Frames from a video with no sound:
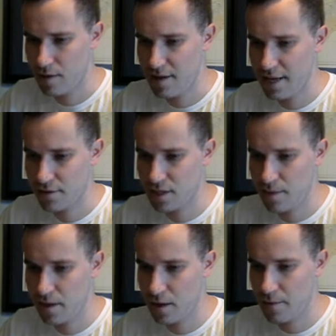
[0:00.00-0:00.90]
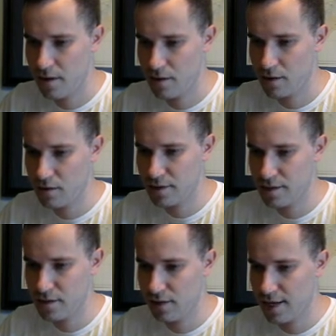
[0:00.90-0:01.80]
Now stepping up here
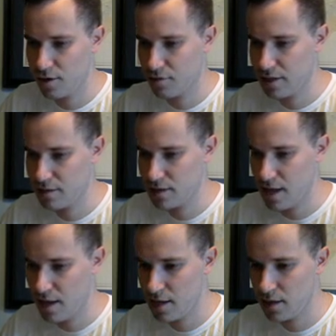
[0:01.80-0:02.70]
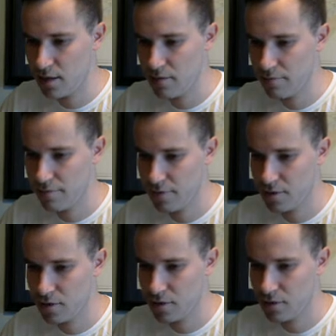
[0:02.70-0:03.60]
doesn't allow green any
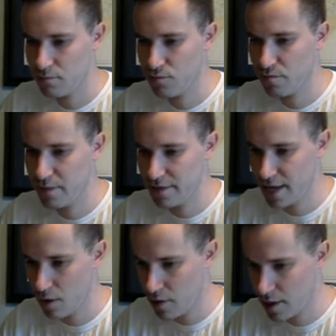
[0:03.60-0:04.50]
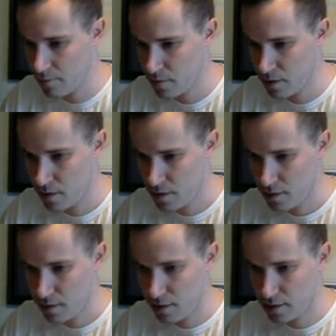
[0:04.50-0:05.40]
further movement that way.
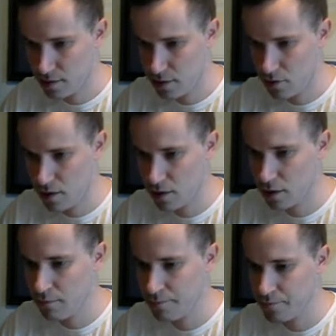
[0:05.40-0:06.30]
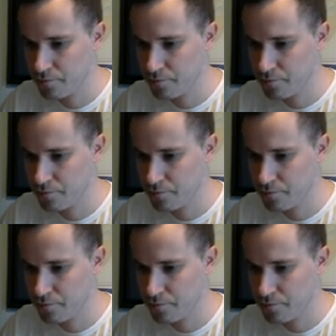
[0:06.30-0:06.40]
Let's go here.